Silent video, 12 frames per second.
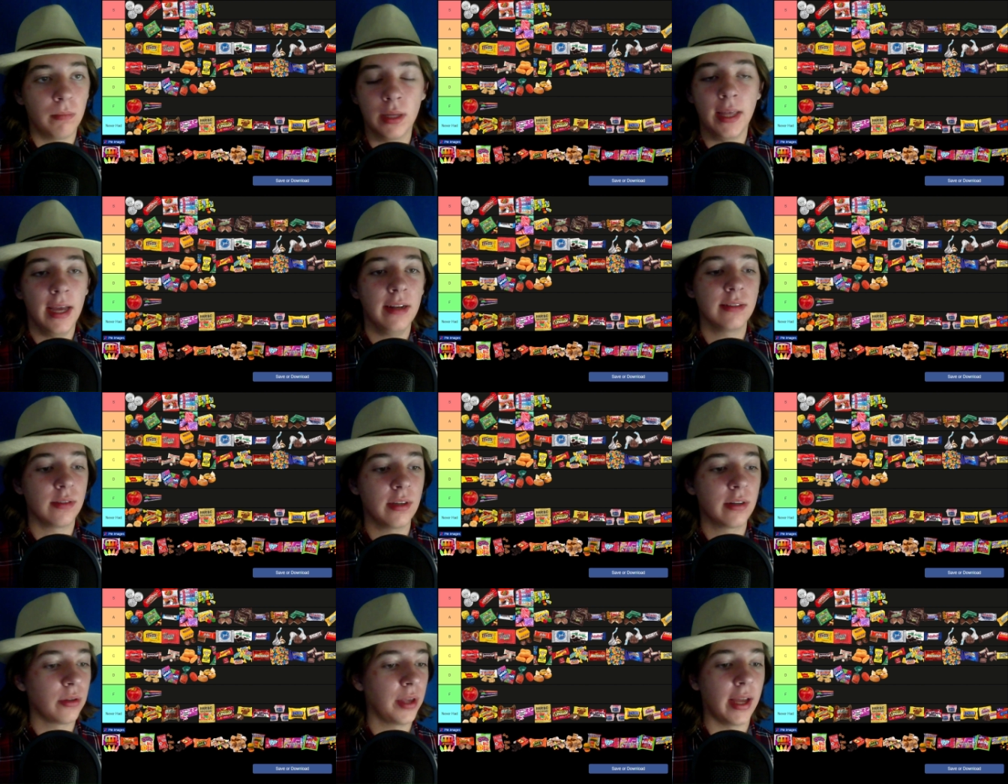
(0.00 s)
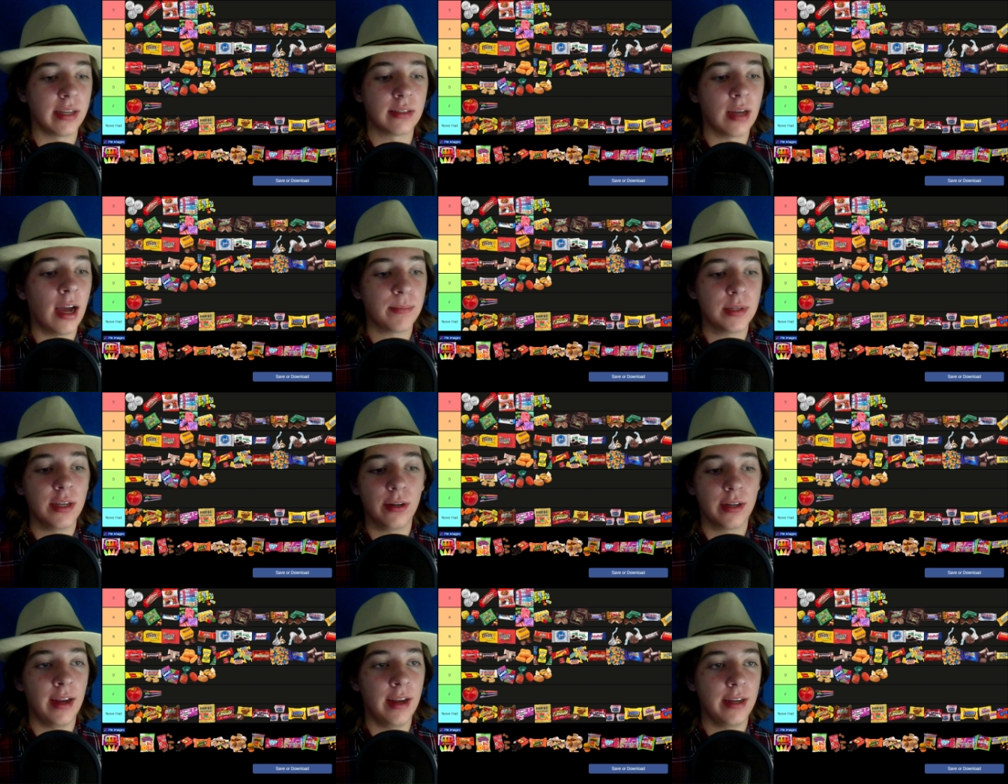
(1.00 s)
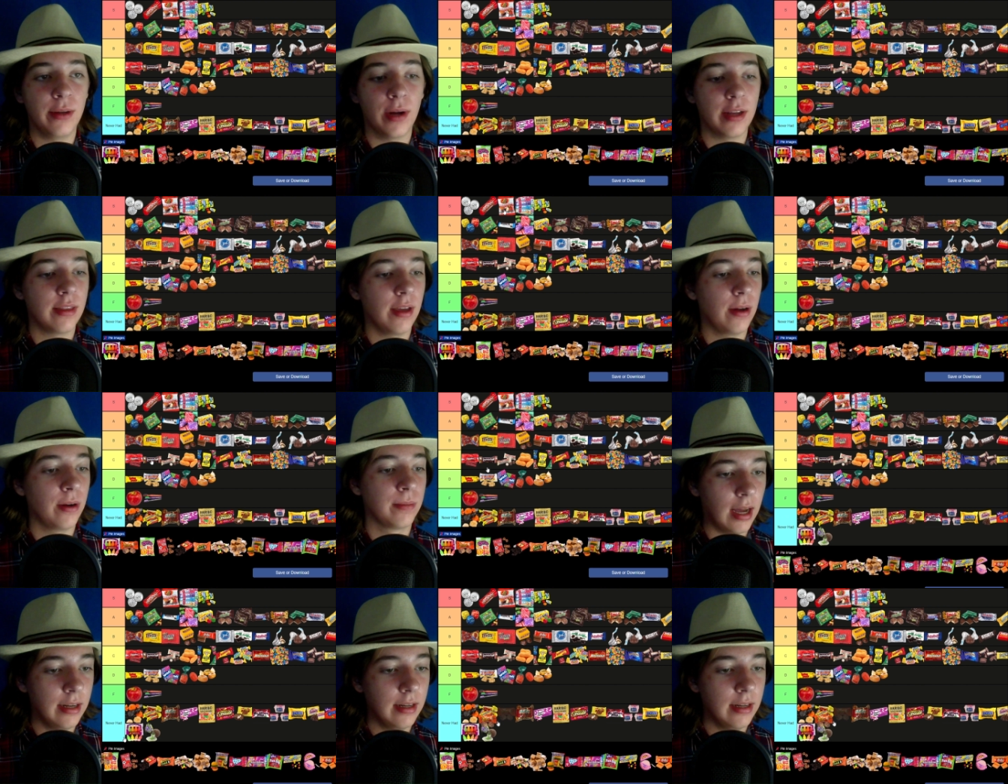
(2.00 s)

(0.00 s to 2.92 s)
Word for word: But that is literally like top tier candy right there. I